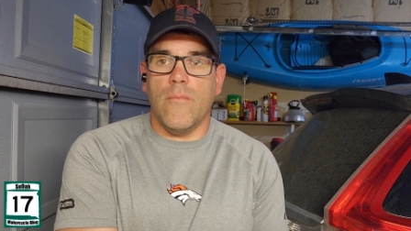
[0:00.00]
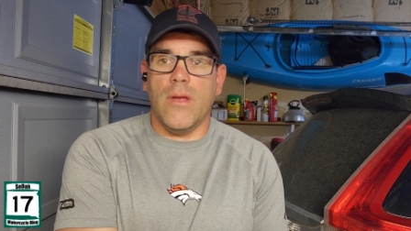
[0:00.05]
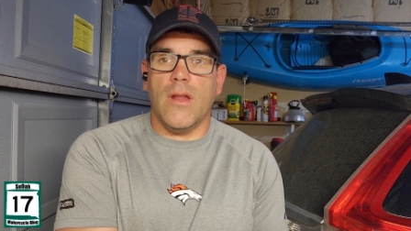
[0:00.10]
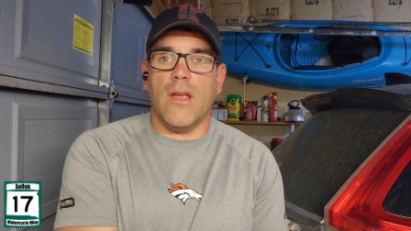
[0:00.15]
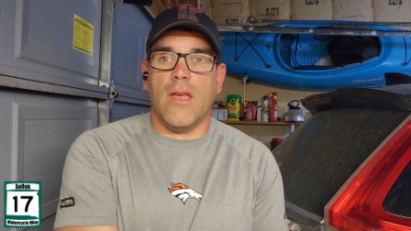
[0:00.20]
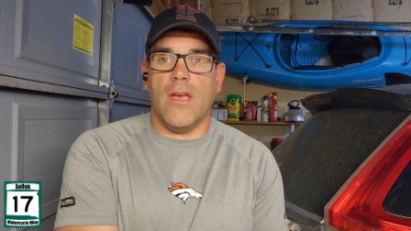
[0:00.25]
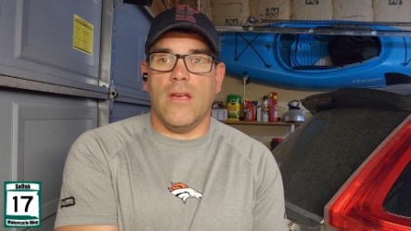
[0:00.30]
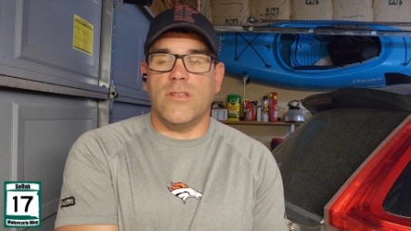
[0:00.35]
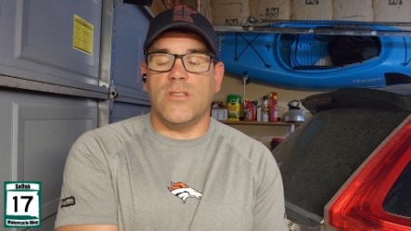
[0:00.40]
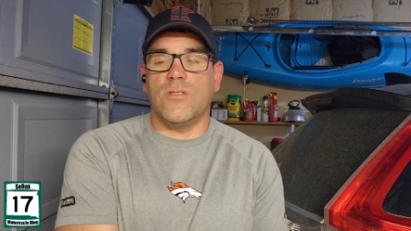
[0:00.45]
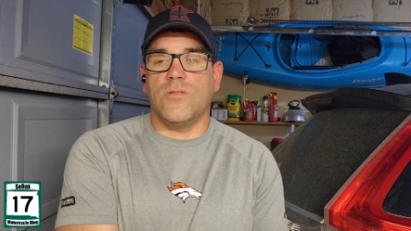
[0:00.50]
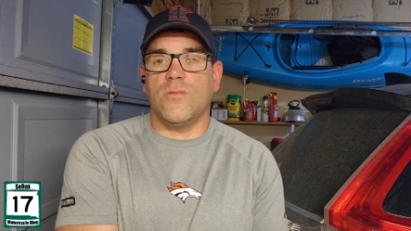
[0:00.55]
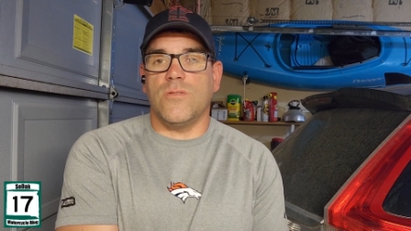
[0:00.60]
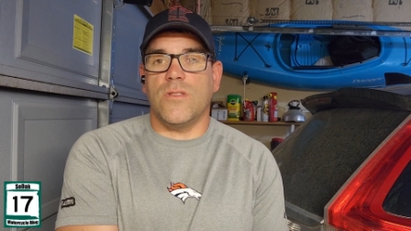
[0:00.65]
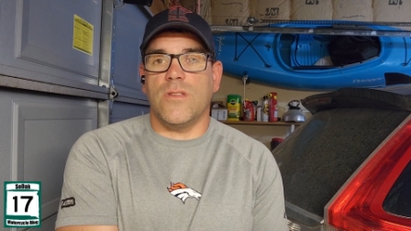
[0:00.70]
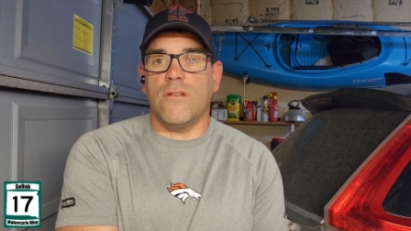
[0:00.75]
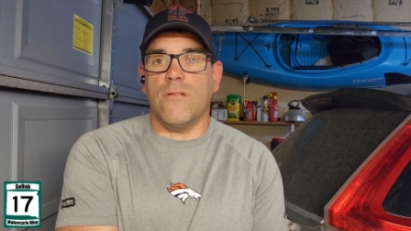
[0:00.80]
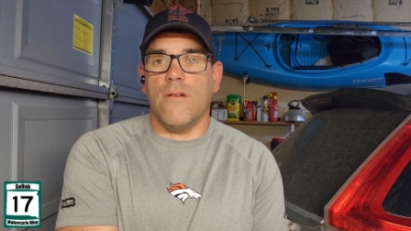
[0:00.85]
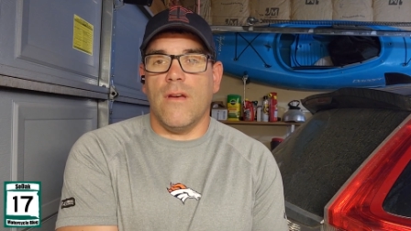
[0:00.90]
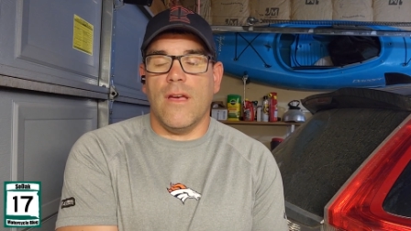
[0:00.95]
medications
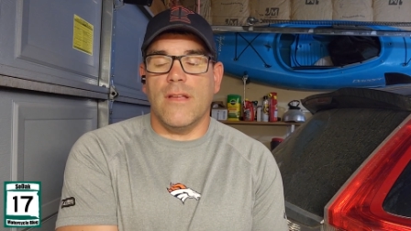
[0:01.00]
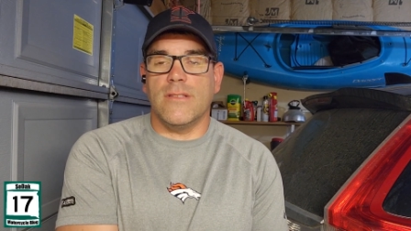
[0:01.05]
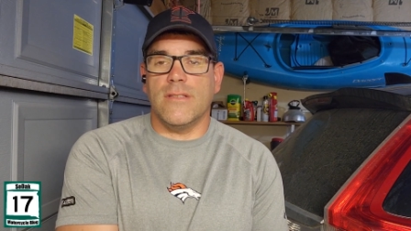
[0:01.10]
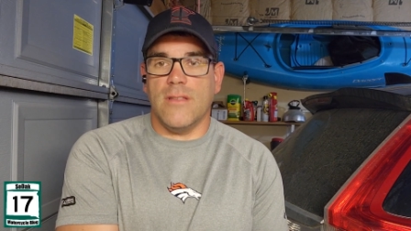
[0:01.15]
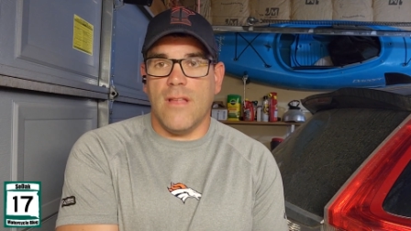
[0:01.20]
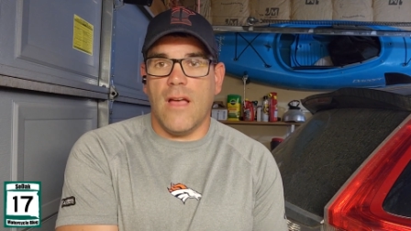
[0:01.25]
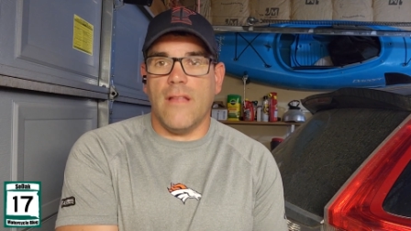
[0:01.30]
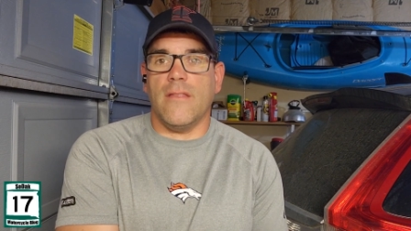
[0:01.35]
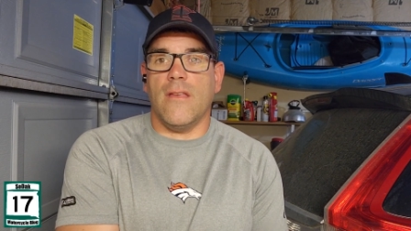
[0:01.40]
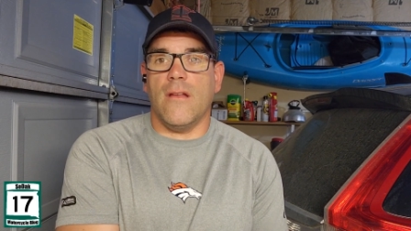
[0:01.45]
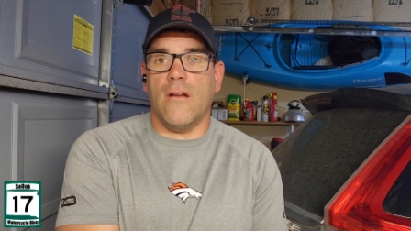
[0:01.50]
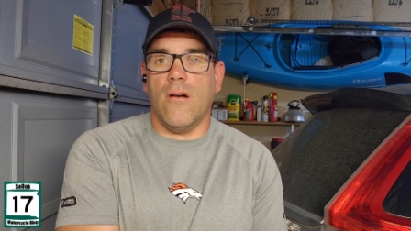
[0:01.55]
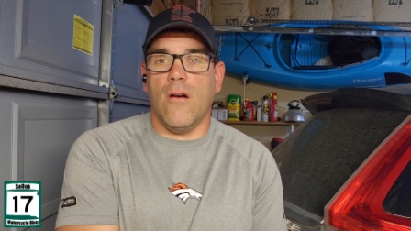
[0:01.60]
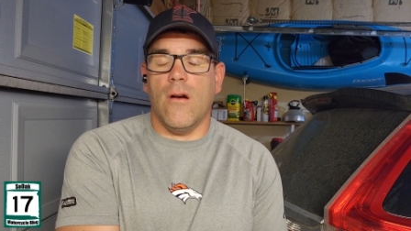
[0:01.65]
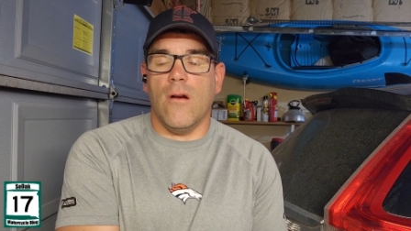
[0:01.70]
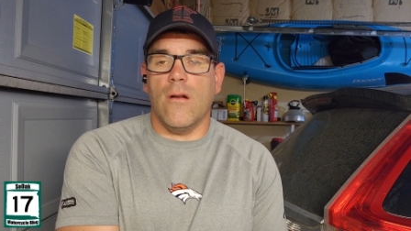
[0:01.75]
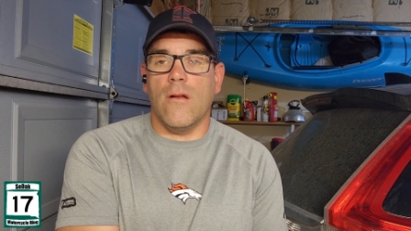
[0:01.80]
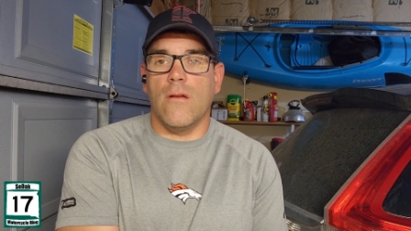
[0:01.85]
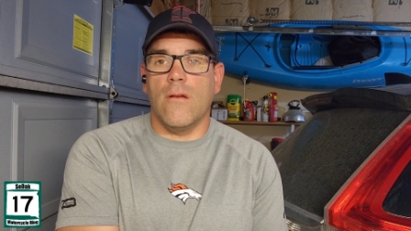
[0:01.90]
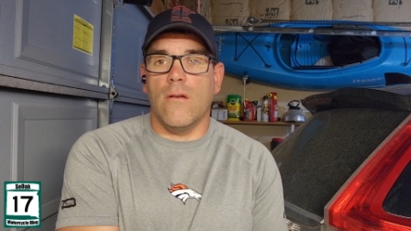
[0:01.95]
with you. It's not that
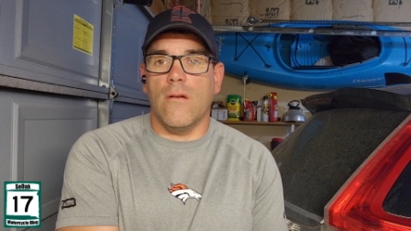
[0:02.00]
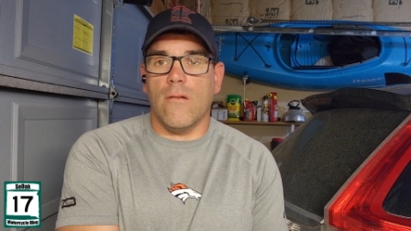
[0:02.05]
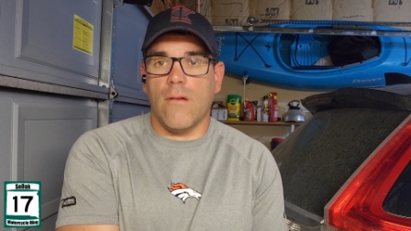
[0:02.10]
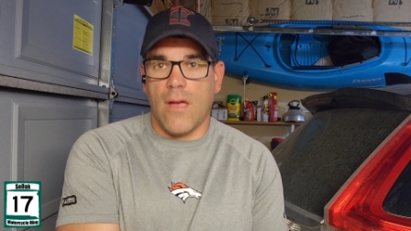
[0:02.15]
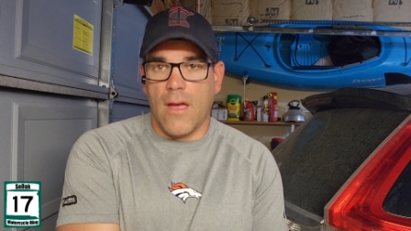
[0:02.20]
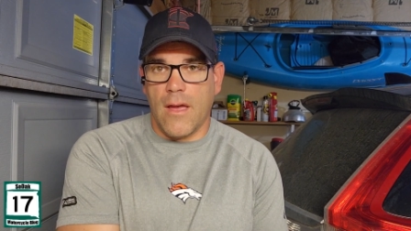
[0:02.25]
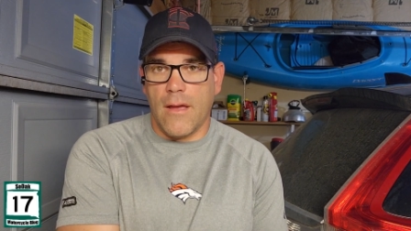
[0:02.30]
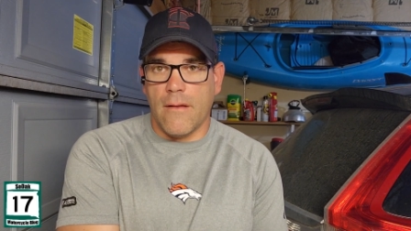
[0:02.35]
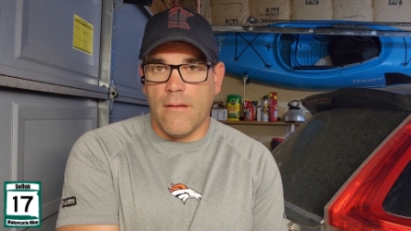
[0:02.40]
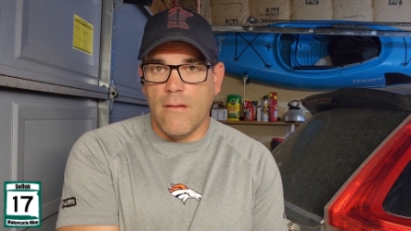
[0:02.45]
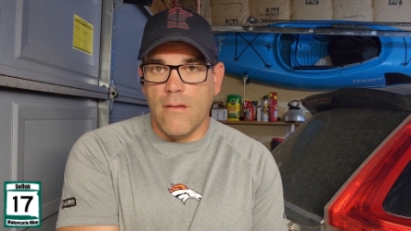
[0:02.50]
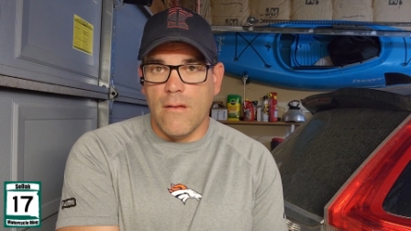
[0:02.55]
hard, okay?